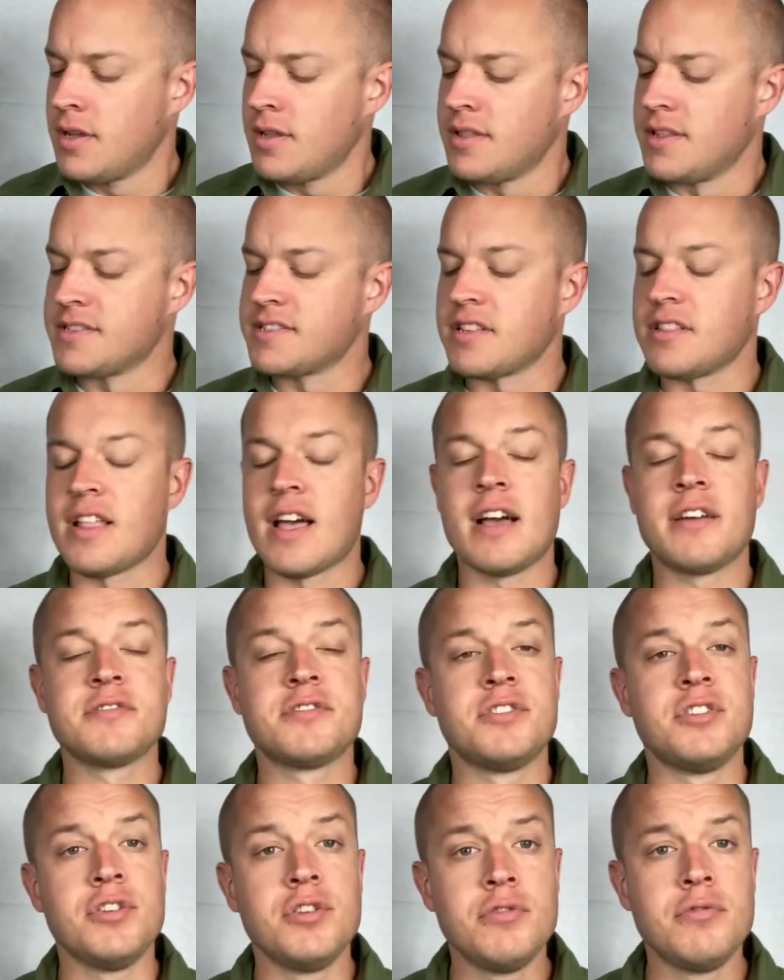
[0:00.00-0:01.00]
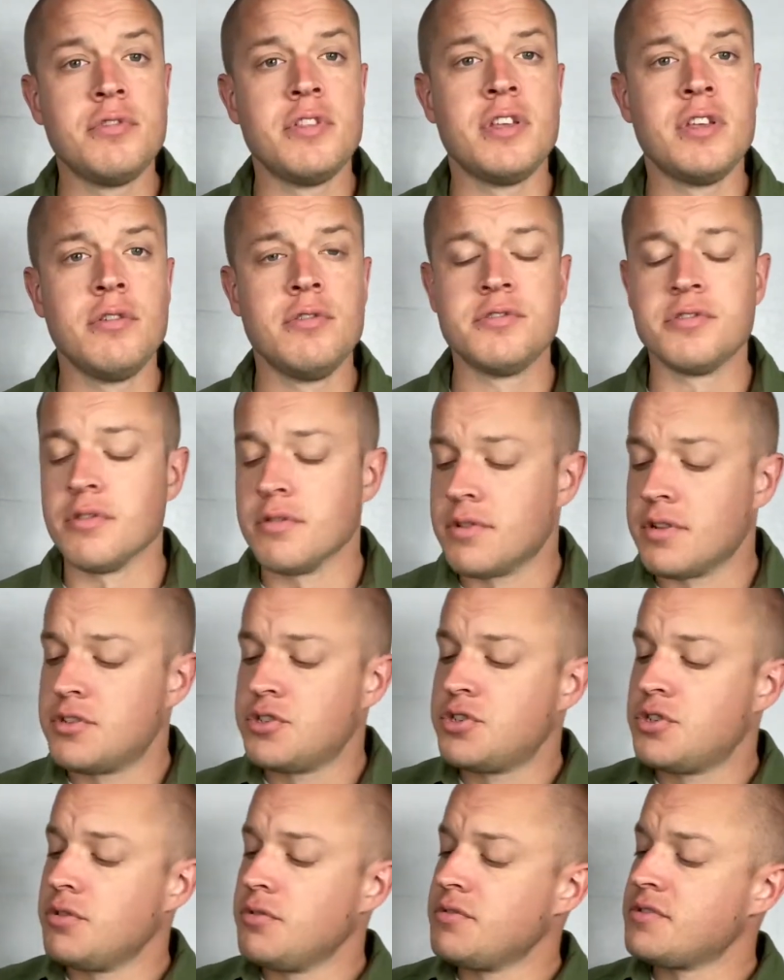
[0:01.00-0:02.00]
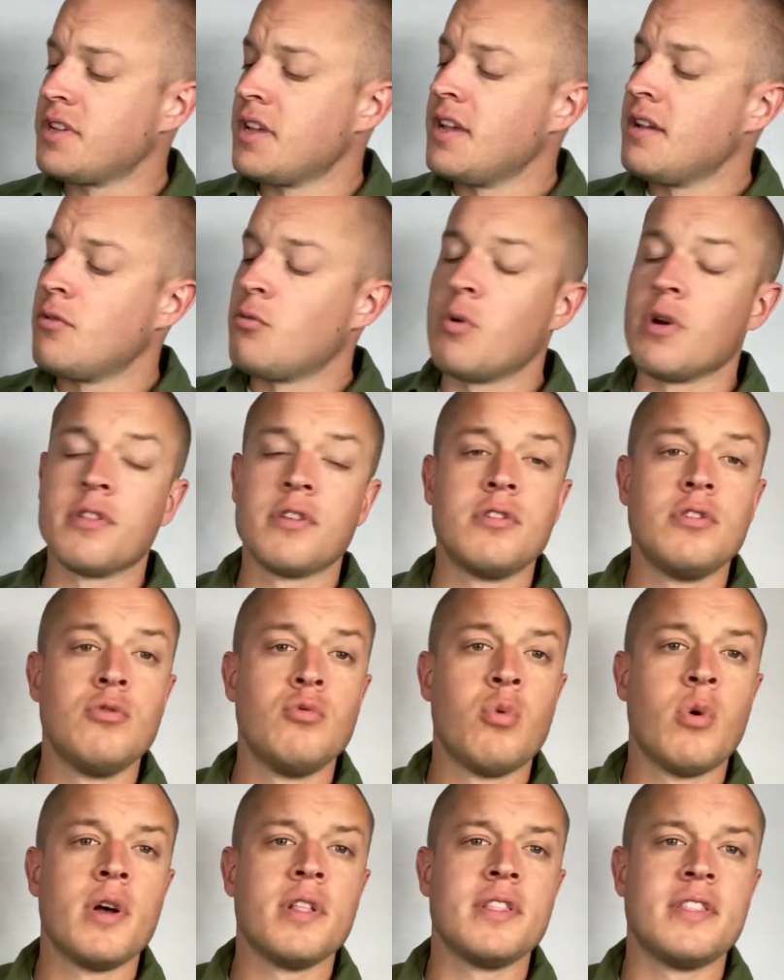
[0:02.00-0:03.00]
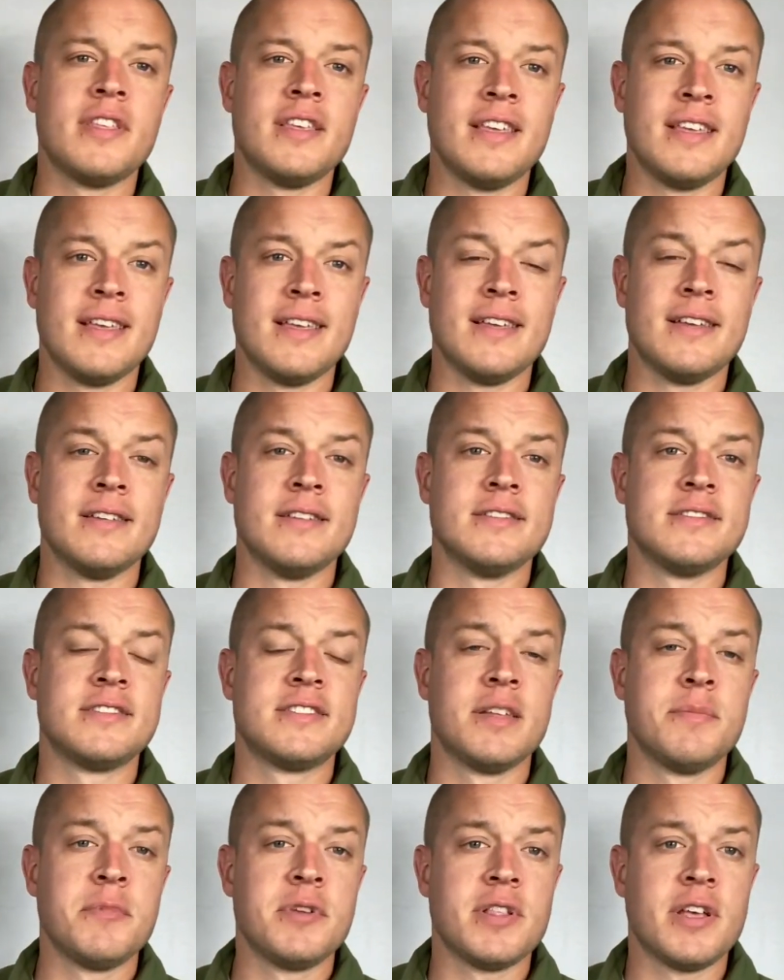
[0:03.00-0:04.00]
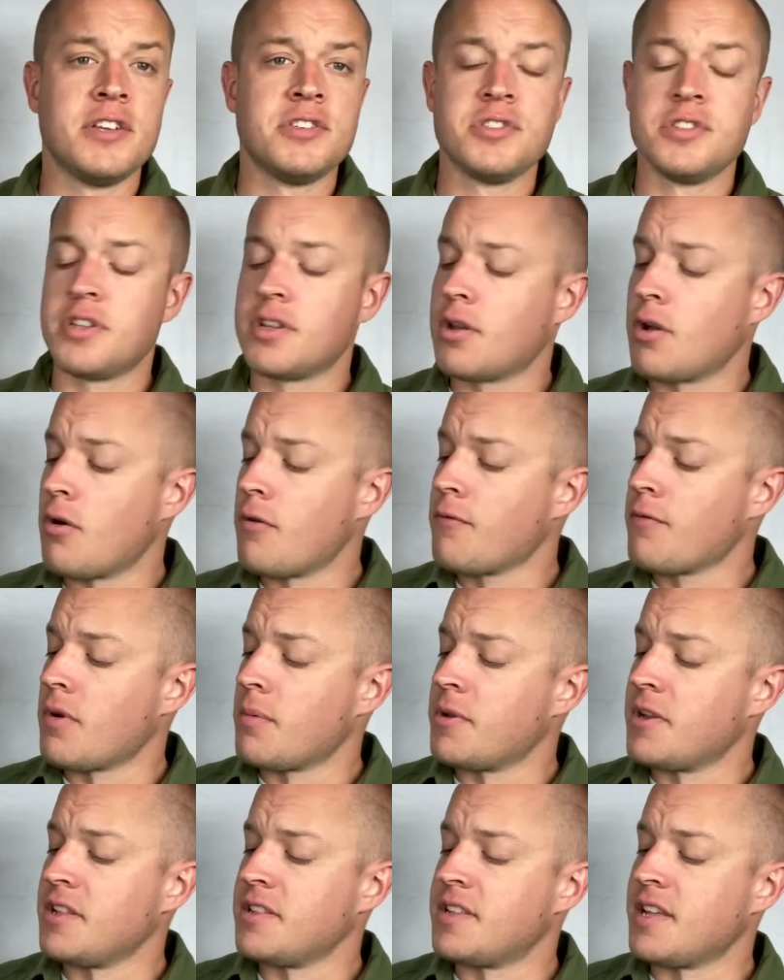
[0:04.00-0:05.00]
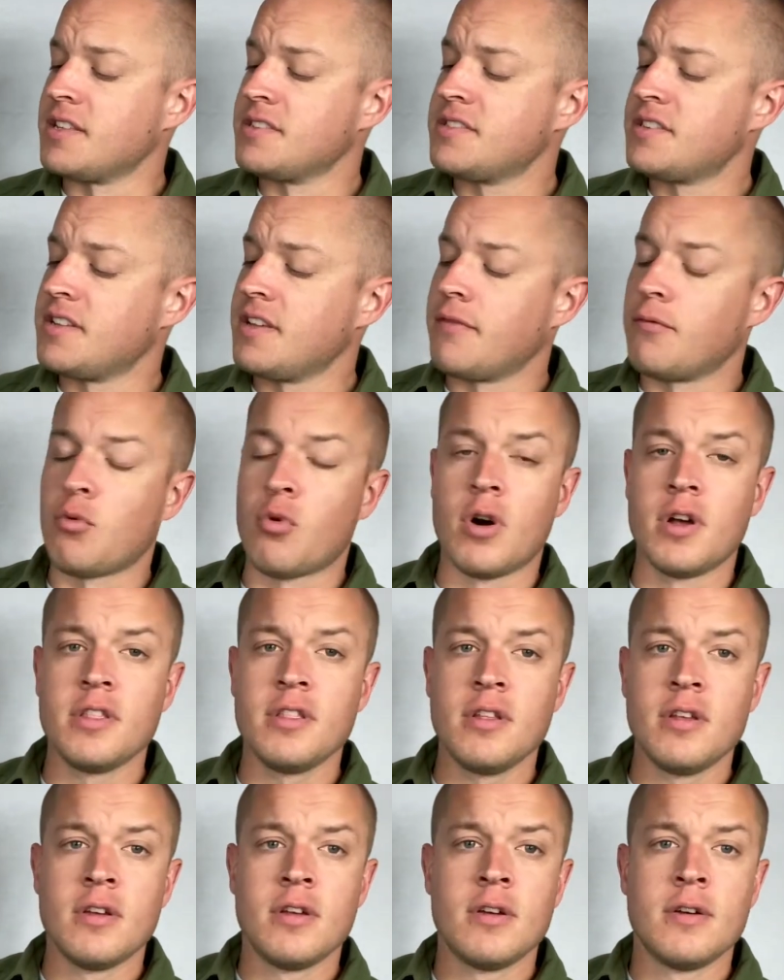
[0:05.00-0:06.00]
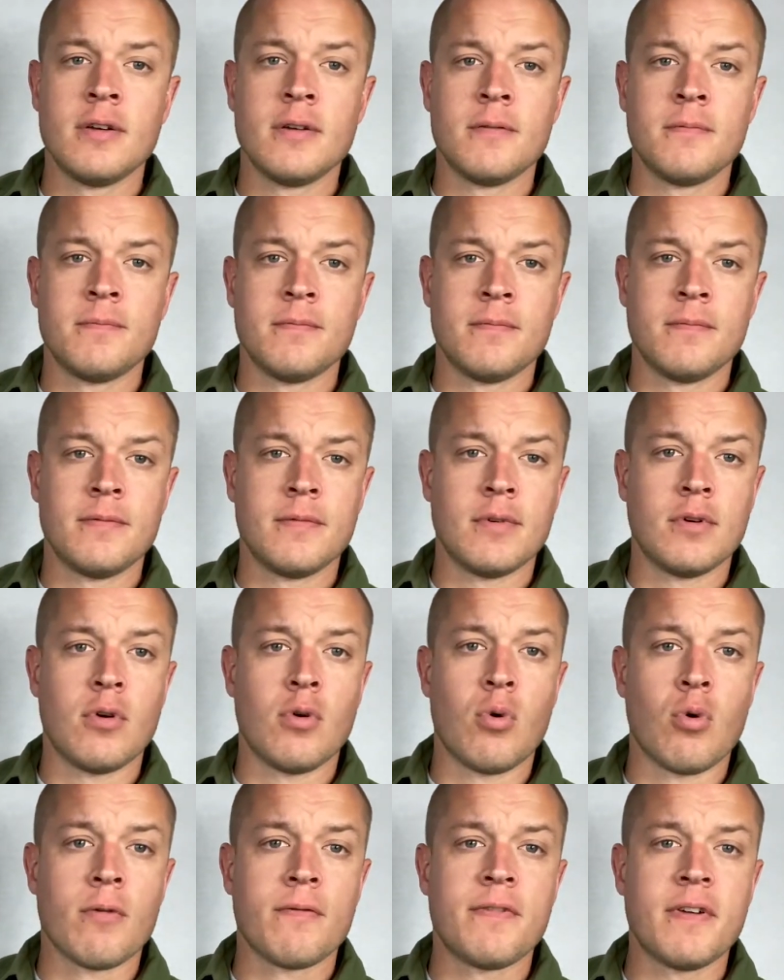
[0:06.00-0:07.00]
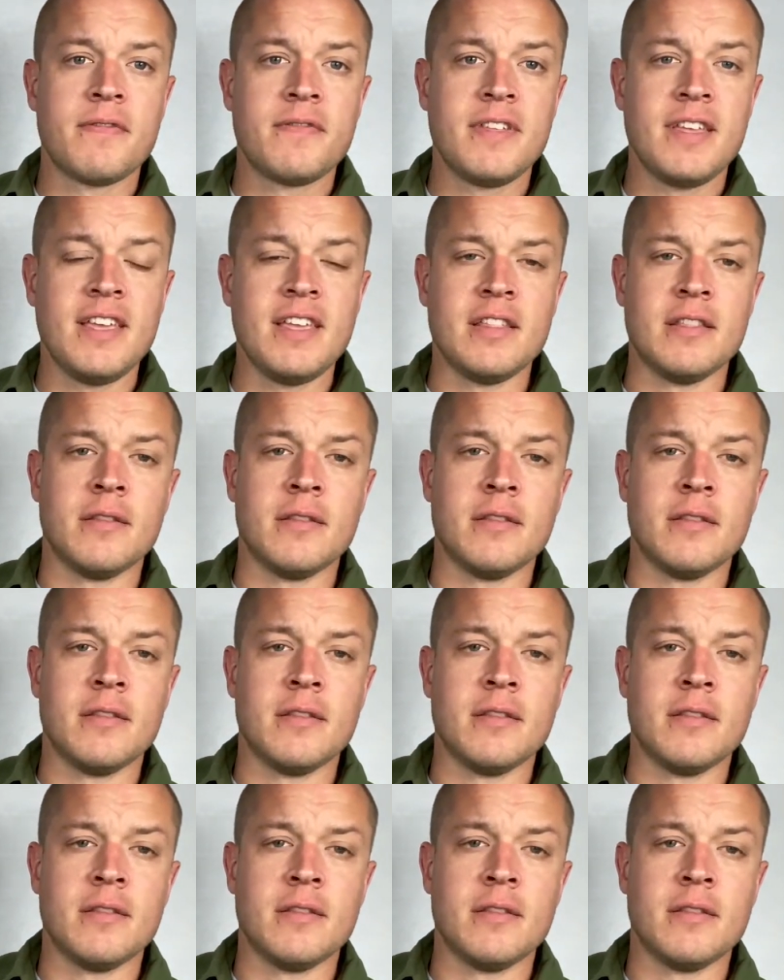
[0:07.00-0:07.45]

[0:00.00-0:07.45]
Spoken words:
This allows you, the user, to choose whether you want the stimulation to go from an intensity of 1 or 15.